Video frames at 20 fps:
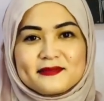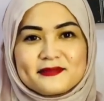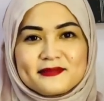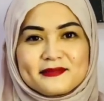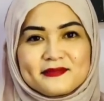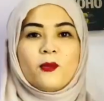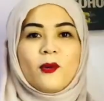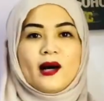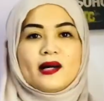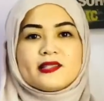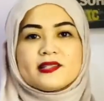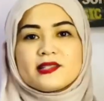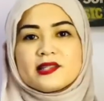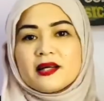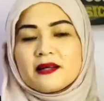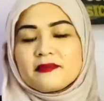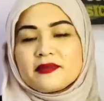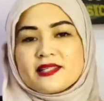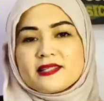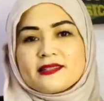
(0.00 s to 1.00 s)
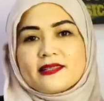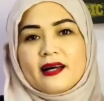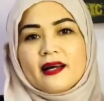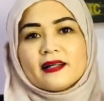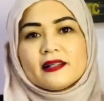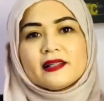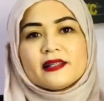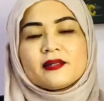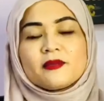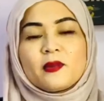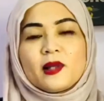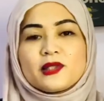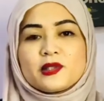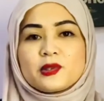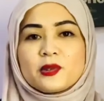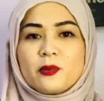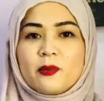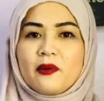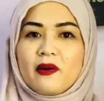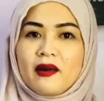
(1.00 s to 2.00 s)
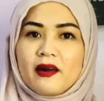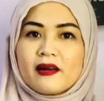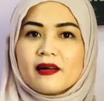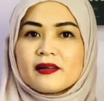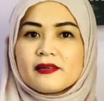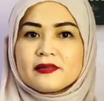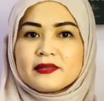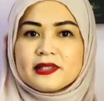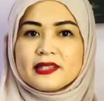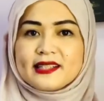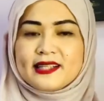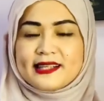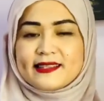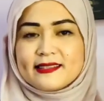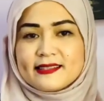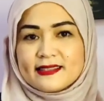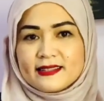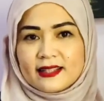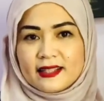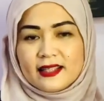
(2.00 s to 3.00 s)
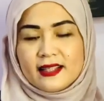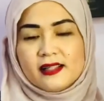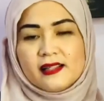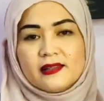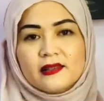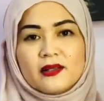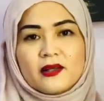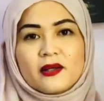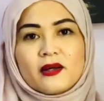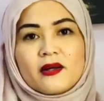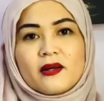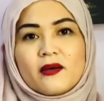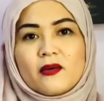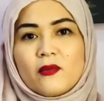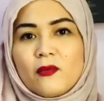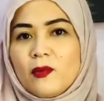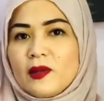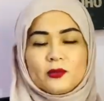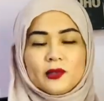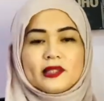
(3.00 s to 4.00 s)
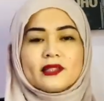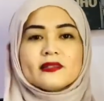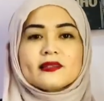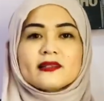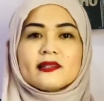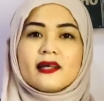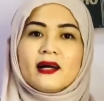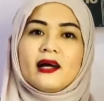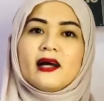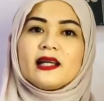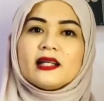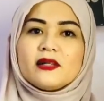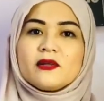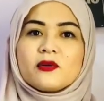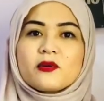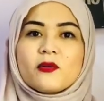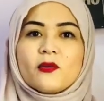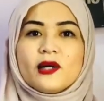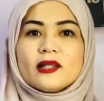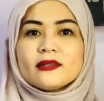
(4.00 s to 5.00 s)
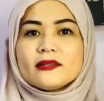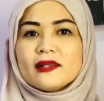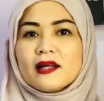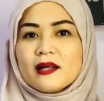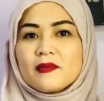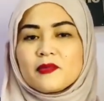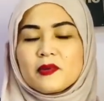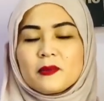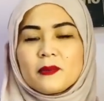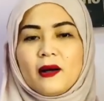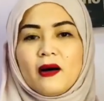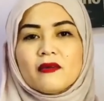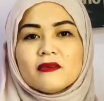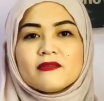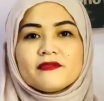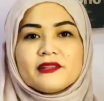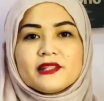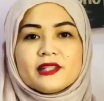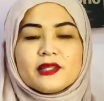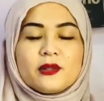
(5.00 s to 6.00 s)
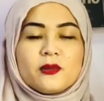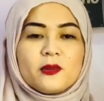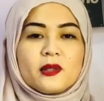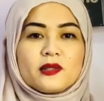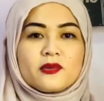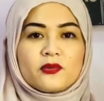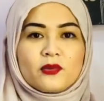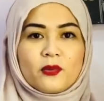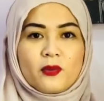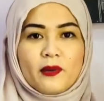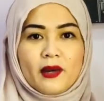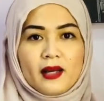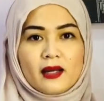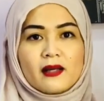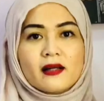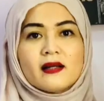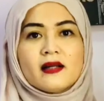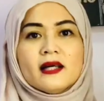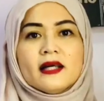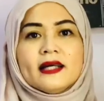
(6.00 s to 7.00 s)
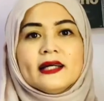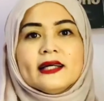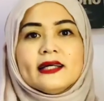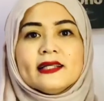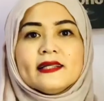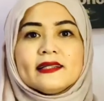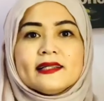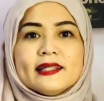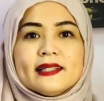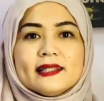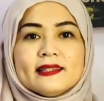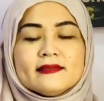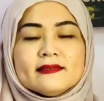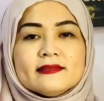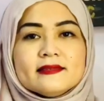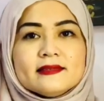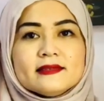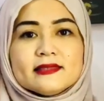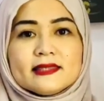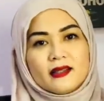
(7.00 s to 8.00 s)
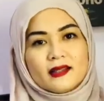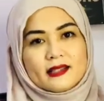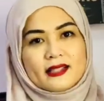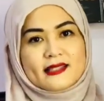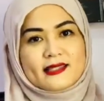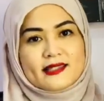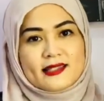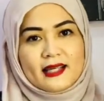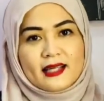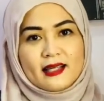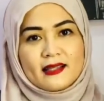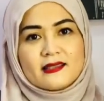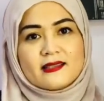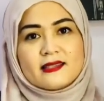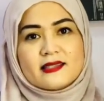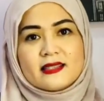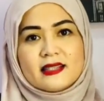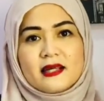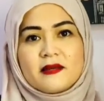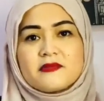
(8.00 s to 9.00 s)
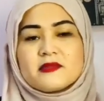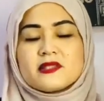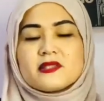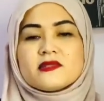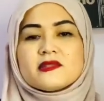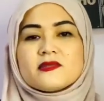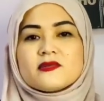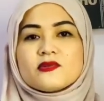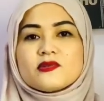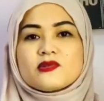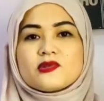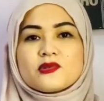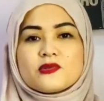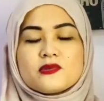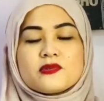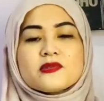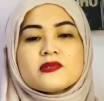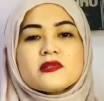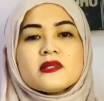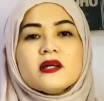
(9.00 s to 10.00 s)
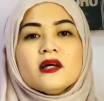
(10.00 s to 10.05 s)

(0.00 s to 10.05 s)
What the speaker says: Once you have decided what to wear on the next day or what kind or what type of outfit you want to wear, then the second step is to choose